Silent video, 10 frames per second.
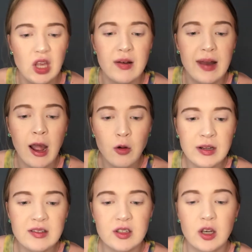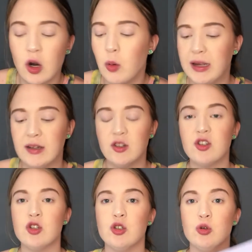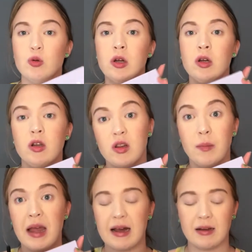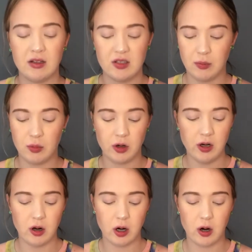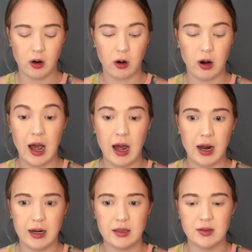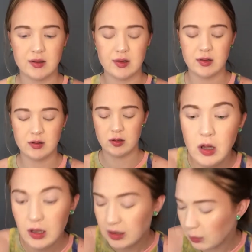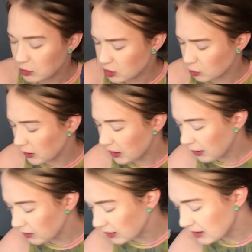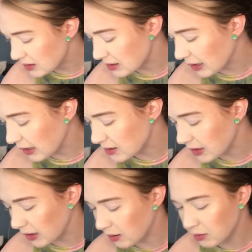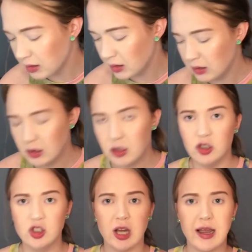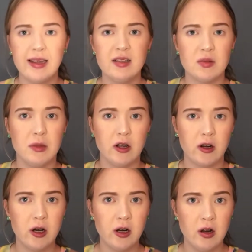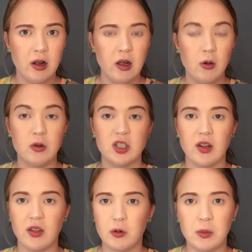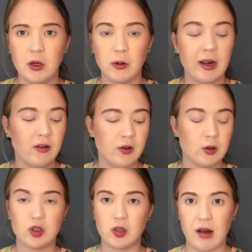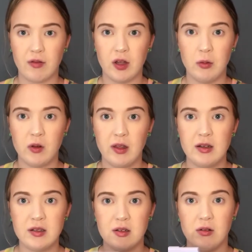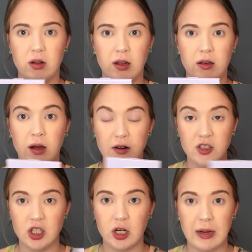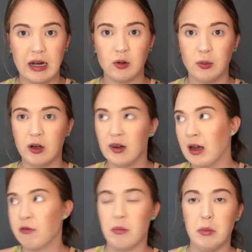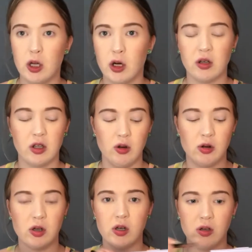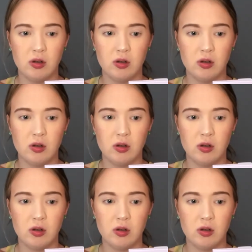Now let's go into the palette and put it on our eyes. Yeah, what's great about this is it has a giant mirror, which I think would be great if you're traveling with this and you like had to share a bathroom or didn't have a mirror. Like you could